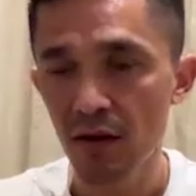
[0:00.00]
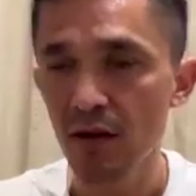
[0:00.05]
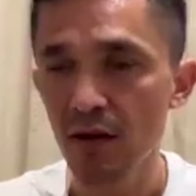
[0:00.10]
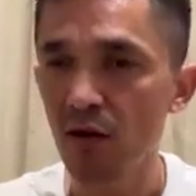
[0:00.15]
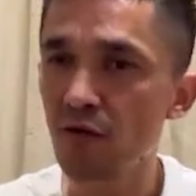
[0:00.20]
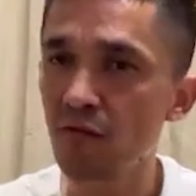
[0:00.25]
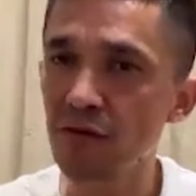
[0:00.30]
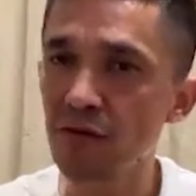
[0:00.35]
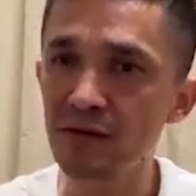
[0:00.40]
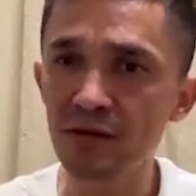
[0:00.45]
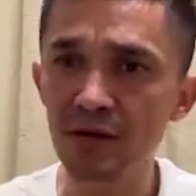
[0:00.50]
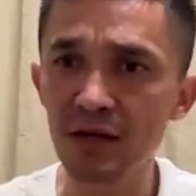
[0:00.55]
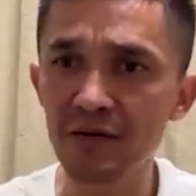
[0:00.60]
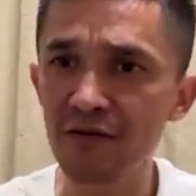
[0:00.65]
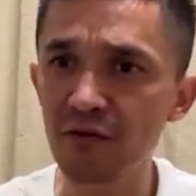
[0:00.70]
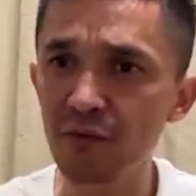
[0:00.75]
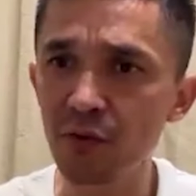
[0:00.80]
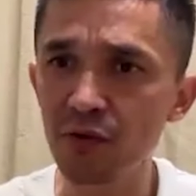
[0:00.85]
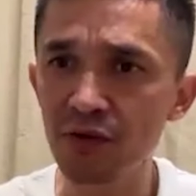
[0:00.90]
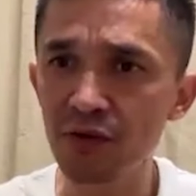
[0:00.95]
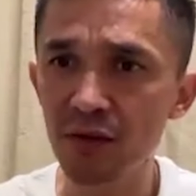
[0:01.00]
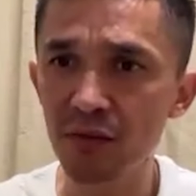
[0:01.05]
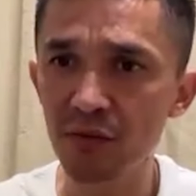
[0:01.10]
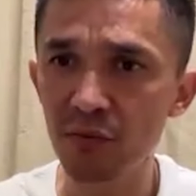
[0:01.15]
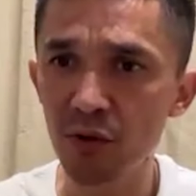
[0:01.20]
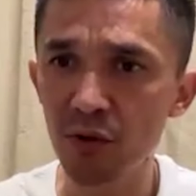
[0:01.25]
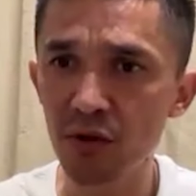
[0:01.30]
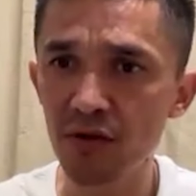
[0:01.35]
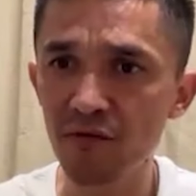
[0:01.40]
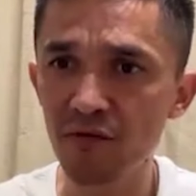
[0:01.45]
A lot of other attributes are
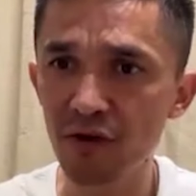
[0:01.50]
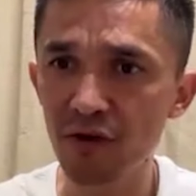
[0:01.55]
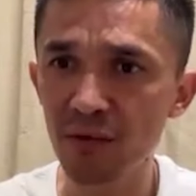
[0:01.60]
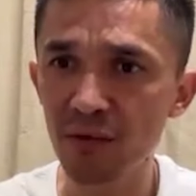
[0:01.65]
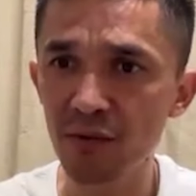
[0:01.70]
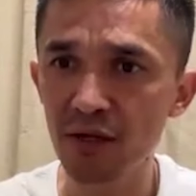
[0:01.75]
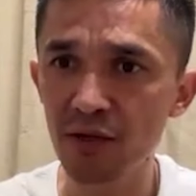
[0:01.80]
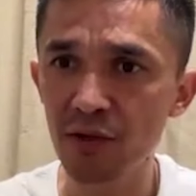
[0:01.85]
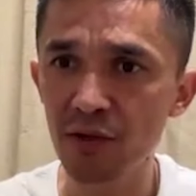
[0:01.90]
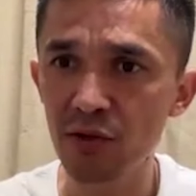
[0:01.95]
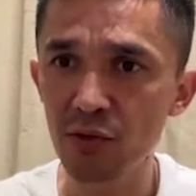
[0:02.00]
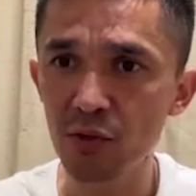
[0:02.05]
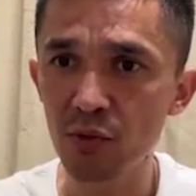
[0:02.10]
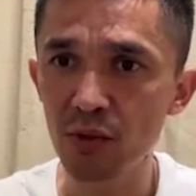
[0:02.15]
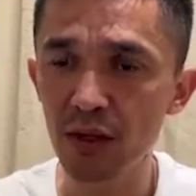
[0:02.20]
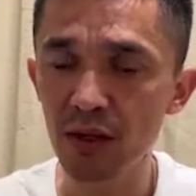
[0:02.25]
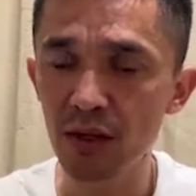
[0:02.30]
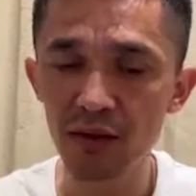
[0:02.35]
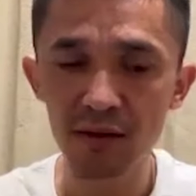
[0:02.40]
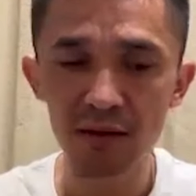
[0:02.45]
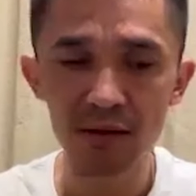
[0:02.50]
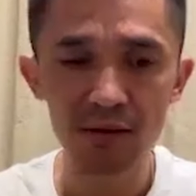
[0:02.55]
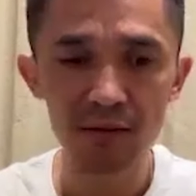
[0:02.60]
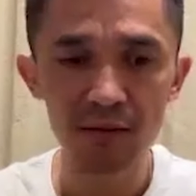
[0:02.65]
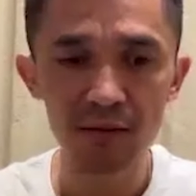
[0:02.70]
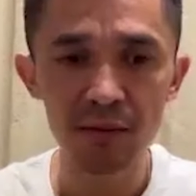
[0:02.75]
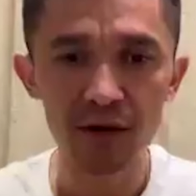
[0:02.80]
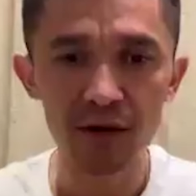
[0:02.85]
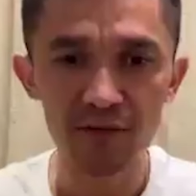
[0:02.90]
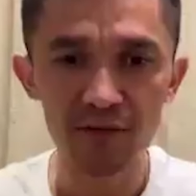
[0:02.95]
important for a player to do well.
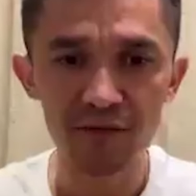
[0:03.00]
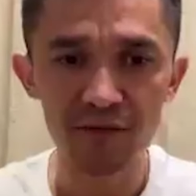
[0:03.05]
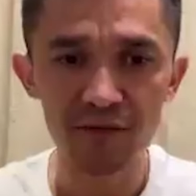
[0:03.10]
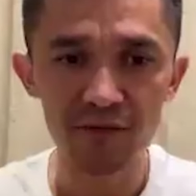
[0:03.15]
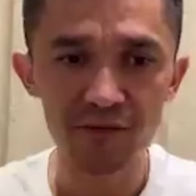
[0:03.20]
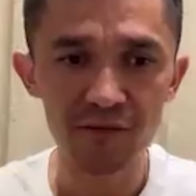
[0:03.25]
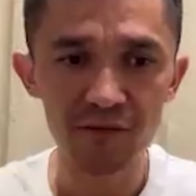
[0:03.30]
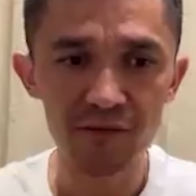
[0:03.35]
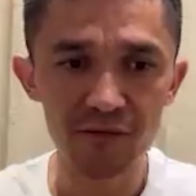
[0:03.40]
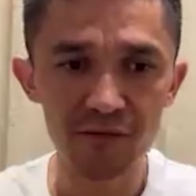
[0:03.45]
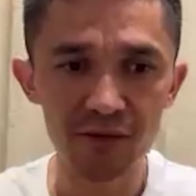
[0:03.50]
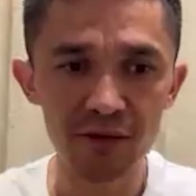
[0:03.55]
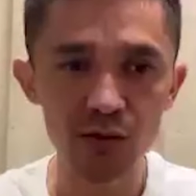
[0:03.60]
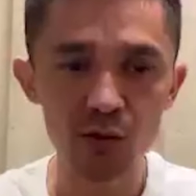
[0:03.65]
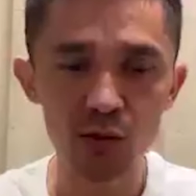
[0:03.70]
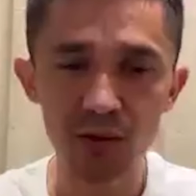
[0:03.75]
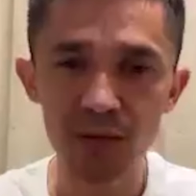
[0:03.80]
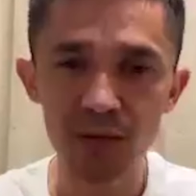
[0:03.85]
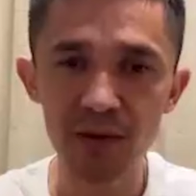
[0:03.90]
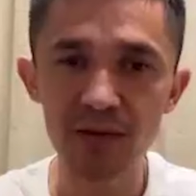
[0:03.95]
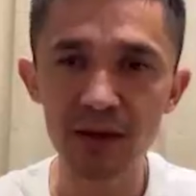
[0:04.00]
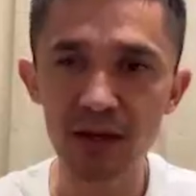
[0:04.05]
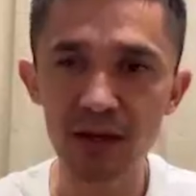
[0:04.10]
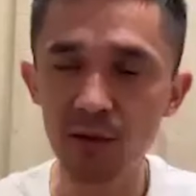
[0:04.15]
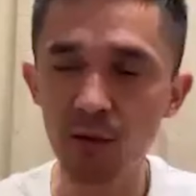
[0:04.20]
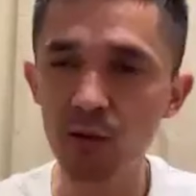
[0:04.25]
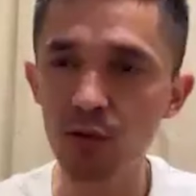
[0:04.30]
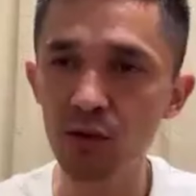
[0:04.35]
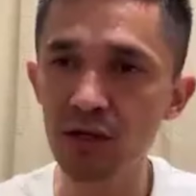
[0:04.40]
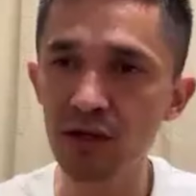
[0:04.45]
But if there's one thing that I
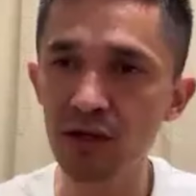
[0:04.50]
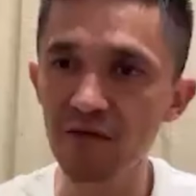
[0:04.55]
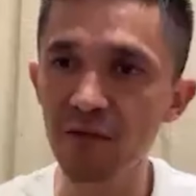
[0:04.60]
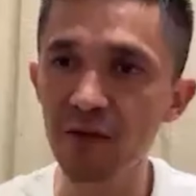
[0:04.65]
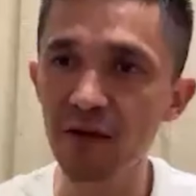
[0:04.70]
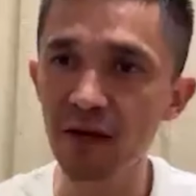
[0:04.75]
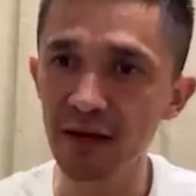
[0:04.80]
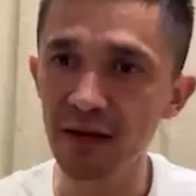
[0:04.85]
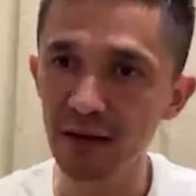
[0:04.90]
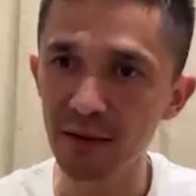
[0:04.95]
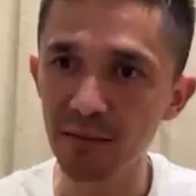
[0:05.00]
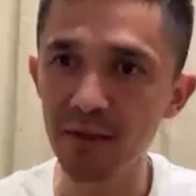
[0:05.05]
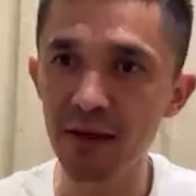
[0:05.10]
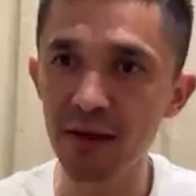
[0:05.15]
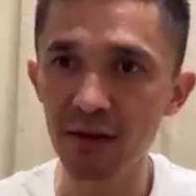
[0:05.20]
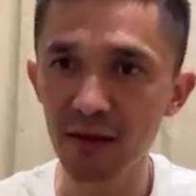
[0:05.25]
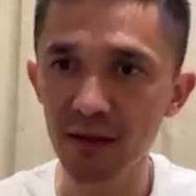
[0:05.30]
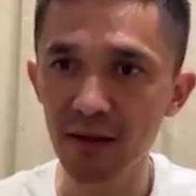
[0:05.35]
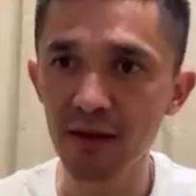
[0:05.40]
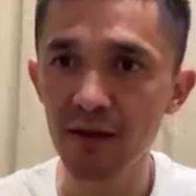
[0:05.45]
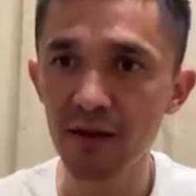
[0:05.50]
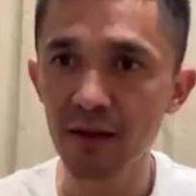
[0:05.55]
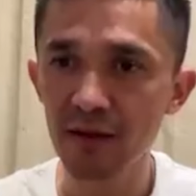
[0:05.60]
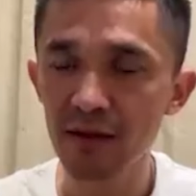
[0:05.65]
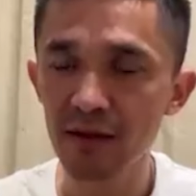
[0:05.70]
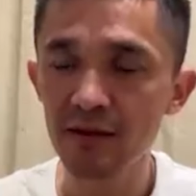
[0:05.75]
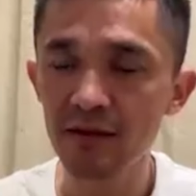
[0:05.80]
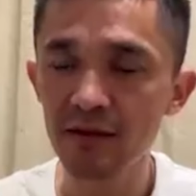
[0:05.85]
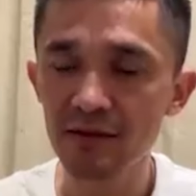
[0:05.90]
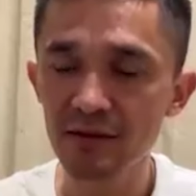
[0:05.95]
want to leave behind me,
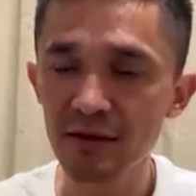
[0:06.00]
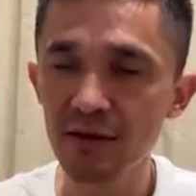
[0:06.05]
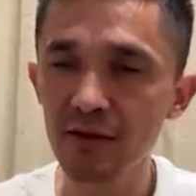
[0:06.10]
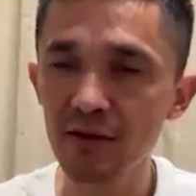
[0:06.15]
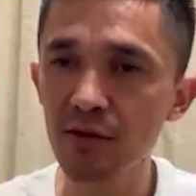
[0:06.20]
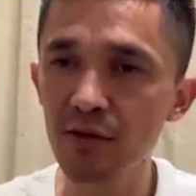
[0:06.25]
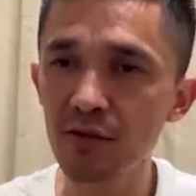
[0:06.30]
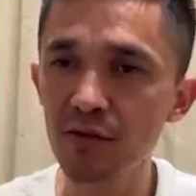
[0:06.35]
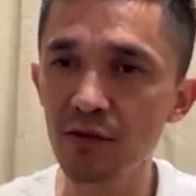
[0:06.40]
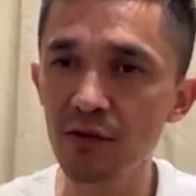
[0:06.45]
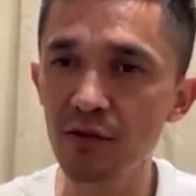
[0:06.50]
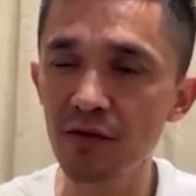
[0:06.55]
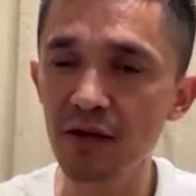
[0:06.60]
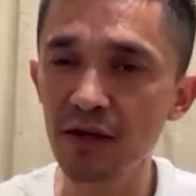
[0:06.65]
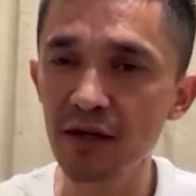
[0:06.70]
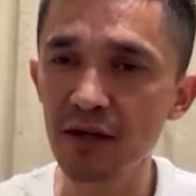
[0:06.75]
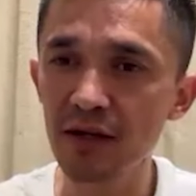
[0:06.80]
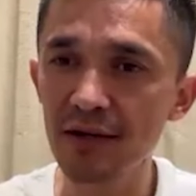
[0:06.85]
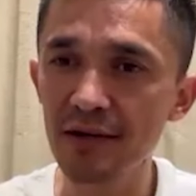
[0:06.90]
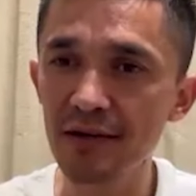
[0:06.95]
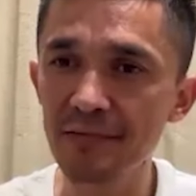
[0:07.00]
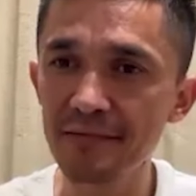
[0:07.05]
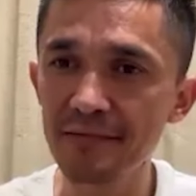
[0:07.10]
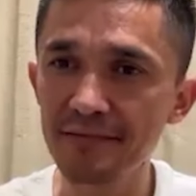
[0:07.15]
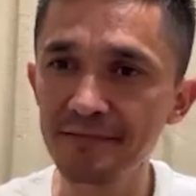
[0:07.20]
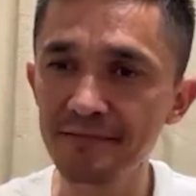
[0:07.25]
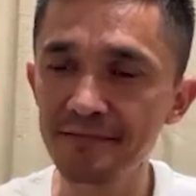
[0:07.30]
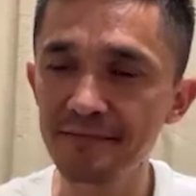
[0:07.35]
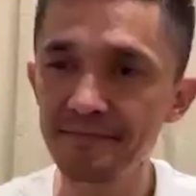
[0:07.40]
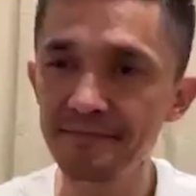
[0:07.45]
then you got to work really hard.
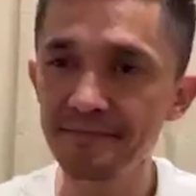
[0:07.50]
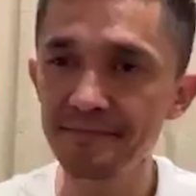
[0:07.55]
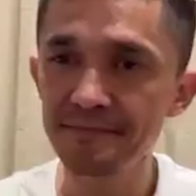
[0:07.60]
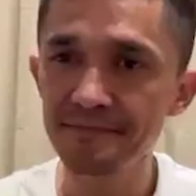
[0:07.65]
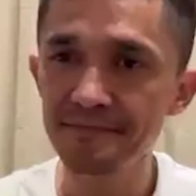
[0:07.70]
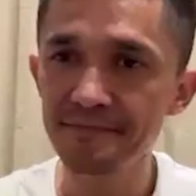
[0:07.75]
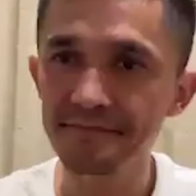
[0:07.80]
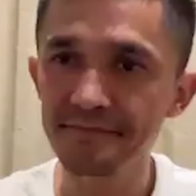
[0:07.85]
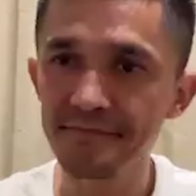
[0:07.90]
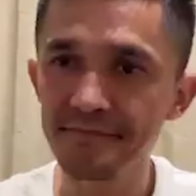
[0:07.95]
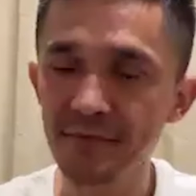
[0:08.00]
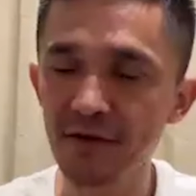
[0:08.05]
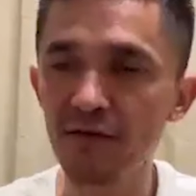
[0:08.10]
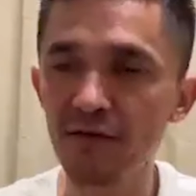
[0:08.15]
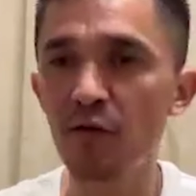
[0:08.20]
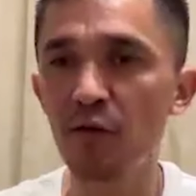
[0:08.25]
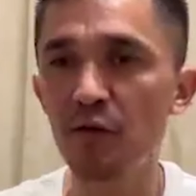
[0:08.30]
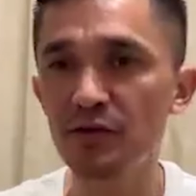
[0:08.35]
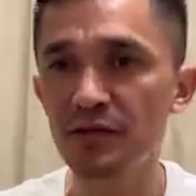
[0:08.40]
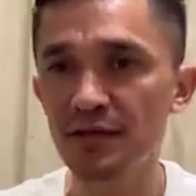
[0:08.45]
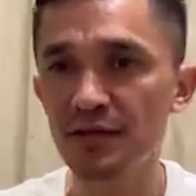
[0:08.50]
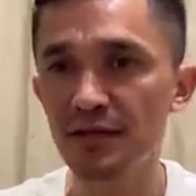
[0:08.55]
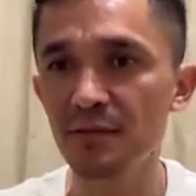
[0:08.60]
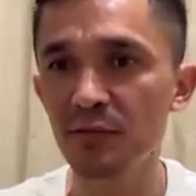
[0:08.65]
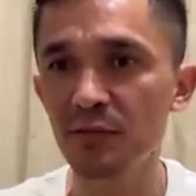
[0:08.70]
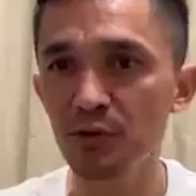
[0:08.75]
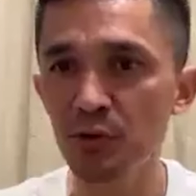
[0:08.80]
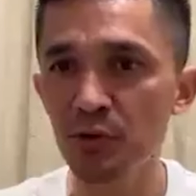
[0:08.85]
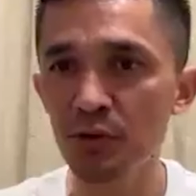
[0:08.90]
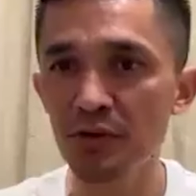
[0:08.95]
Of course, and the
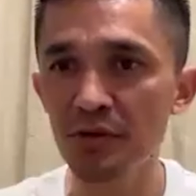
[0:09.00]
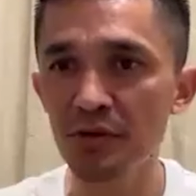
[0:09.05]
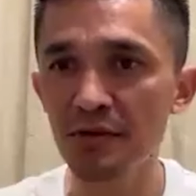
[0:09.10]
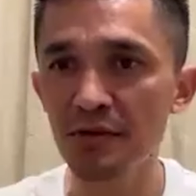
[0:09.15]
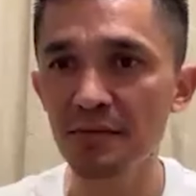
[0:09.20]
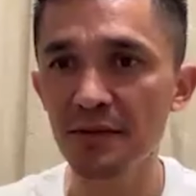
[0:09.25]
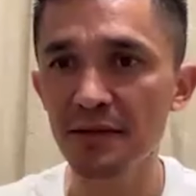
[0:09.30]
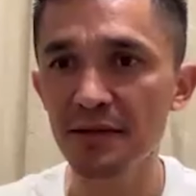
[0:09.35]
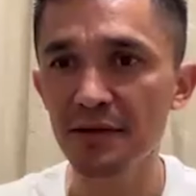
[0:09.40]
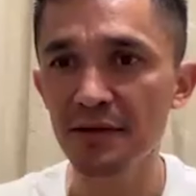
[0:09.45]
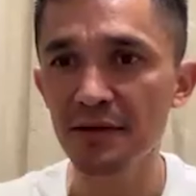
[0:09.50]
most good-looking player